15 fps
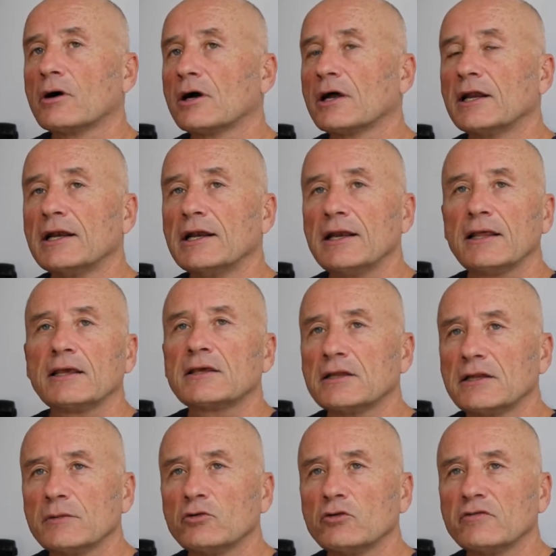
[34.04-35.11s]
The facial
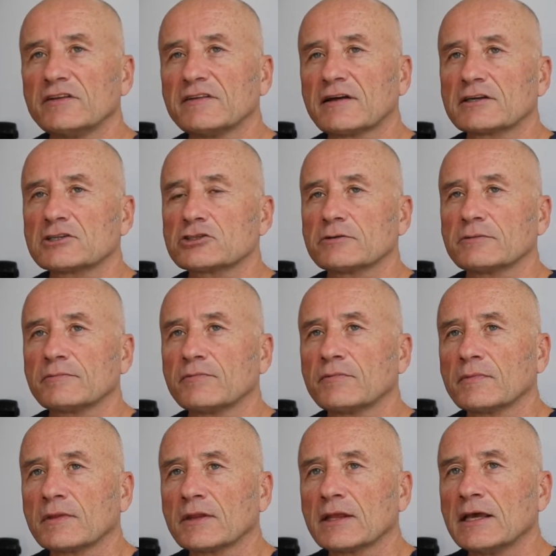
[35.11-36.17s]
symmetry.
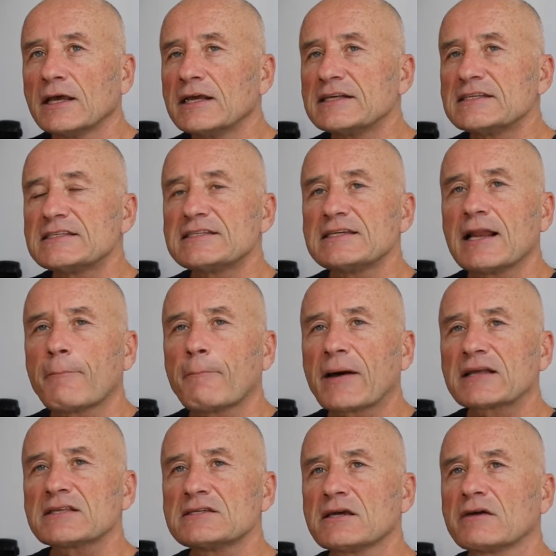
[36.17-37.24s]
If the
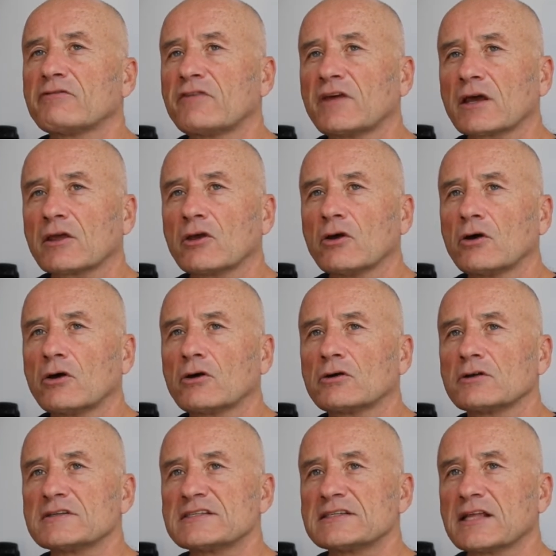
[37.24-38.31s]
anterior part, that
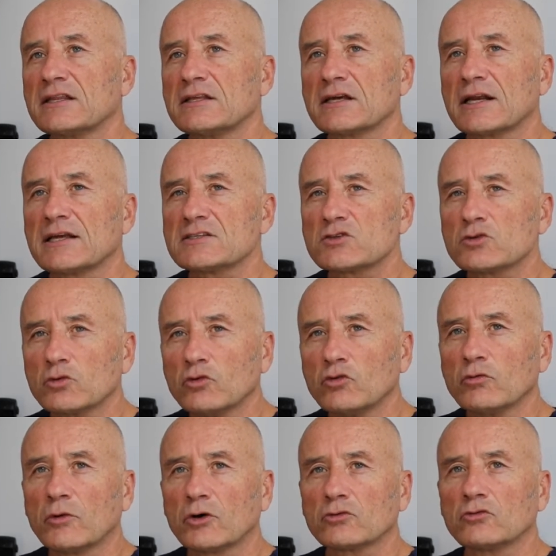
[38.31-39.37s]
is the chin, looks
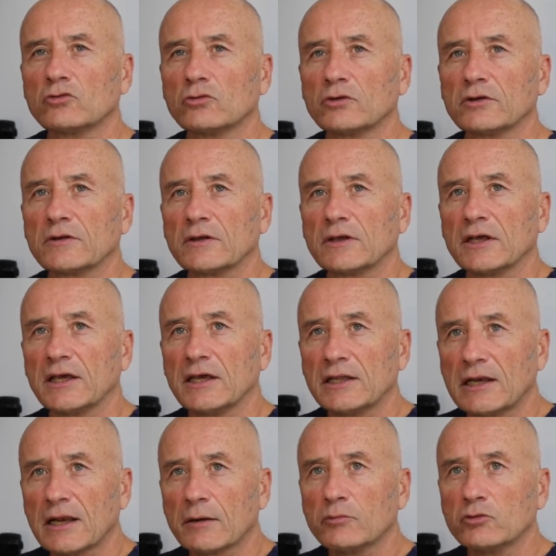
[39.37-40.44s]
flattened, it
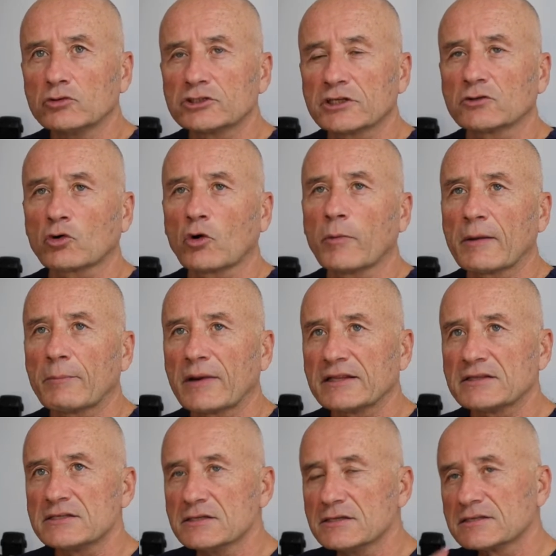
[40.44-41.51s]
indicates that there are
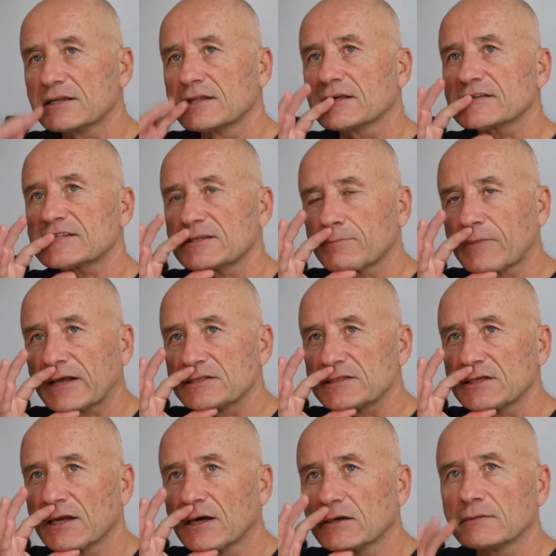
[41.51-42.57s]
several missing
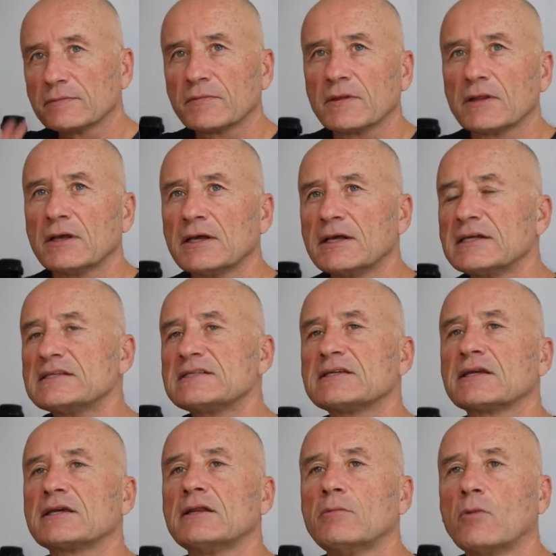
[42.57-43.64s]
teeth, or
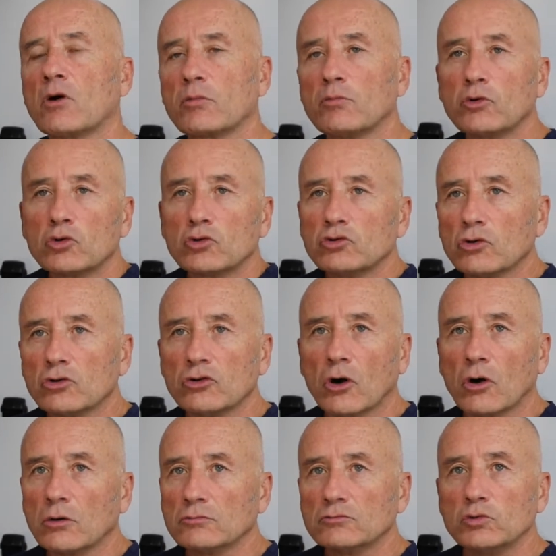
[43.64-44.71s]
teeth that are
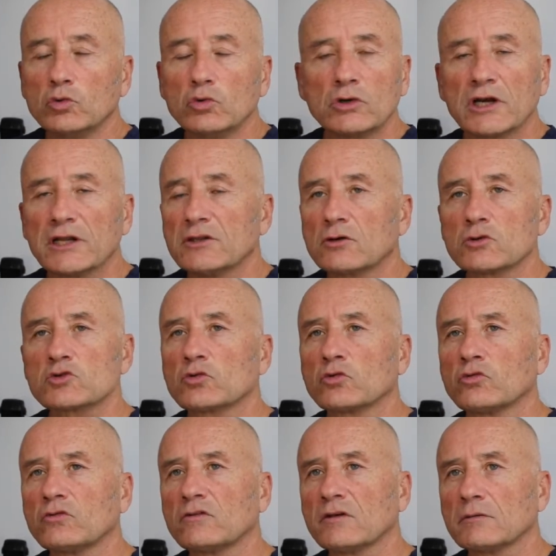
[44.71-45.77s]
heavily worn out.
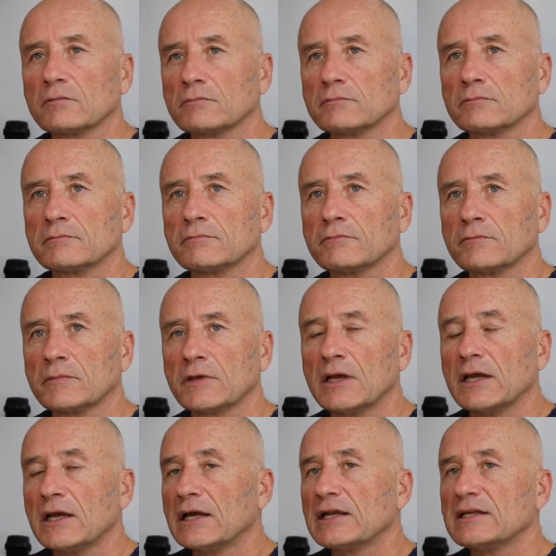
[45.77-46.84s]
As a result,
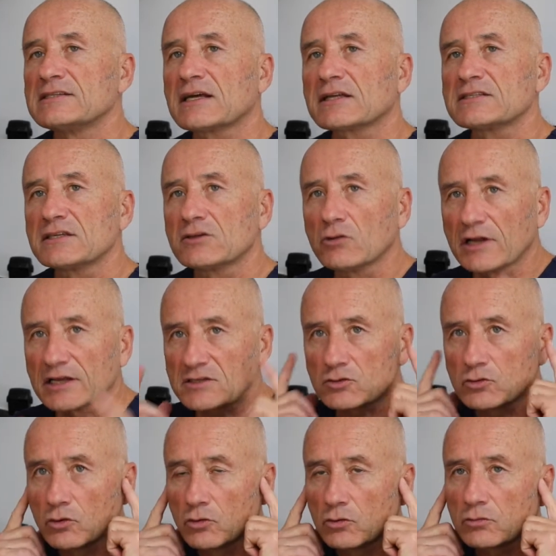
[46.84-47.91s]
the bite does
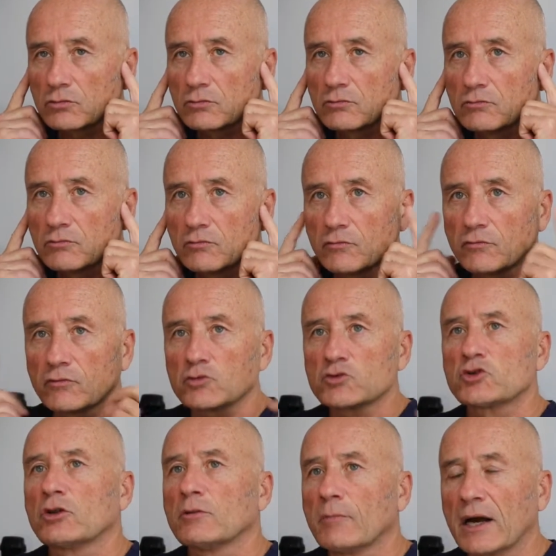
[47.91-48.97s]
not function
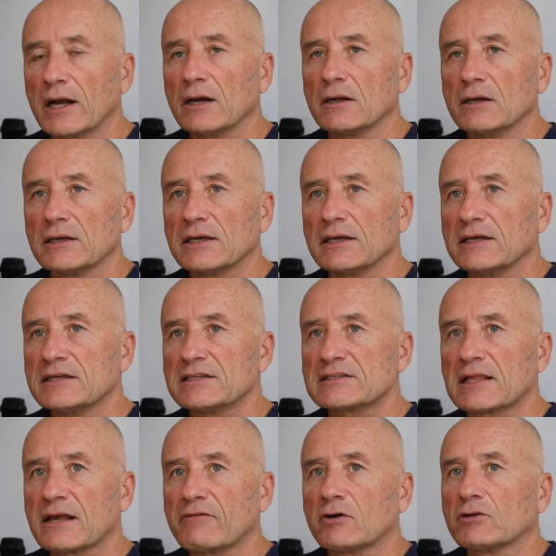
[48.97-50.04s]
correctly, and it is
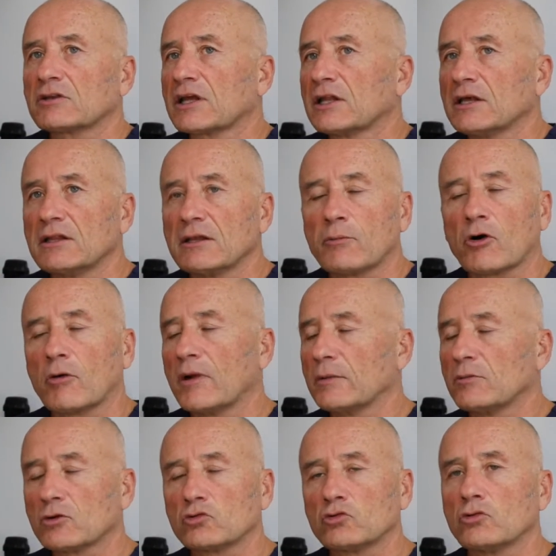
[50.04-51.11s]
likely to be followed by
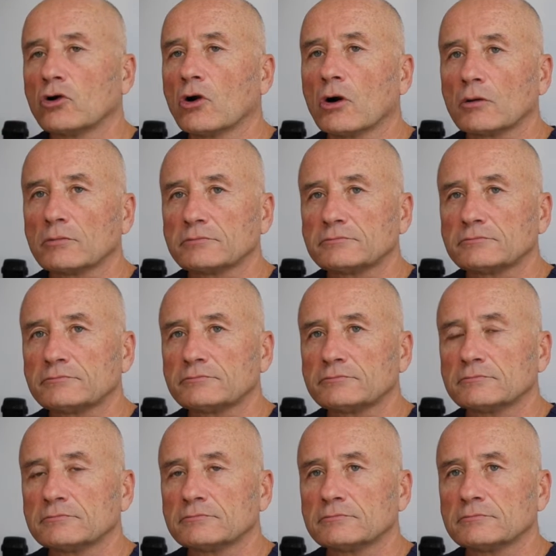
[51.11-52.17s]
problems
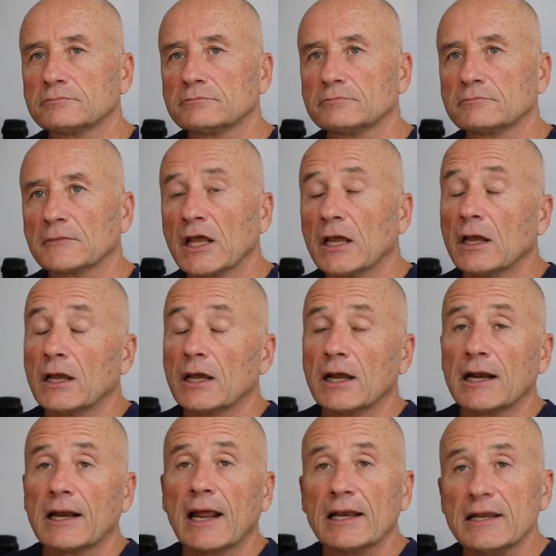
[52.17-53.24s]
throughout your whole body.
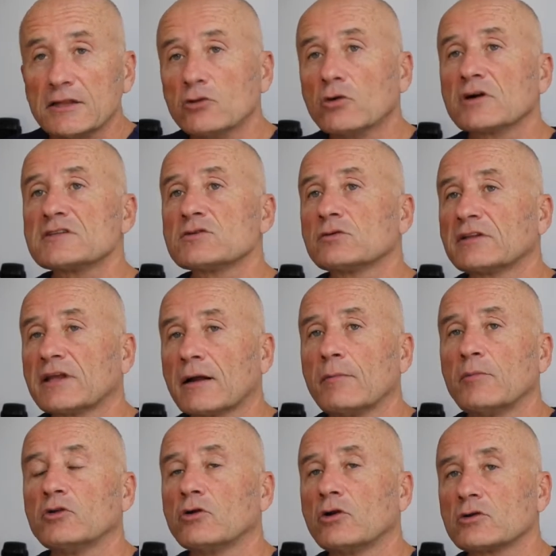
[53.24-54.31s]
The entire
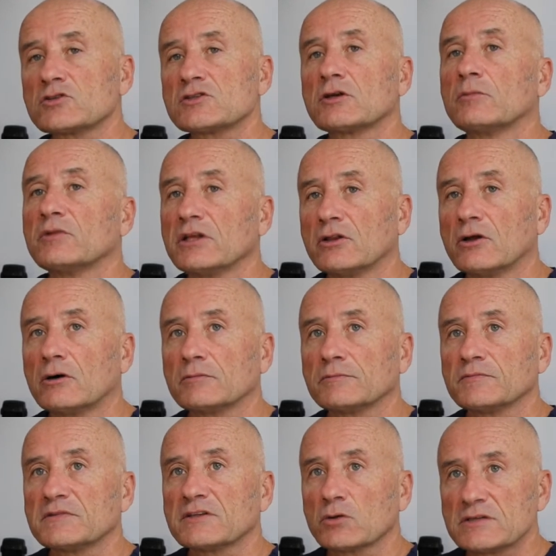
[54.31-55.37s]
horizontal plane and
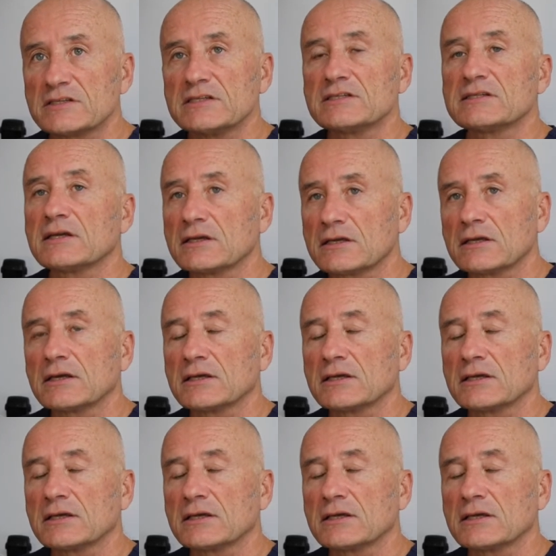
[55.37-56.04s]
teeth ensemble.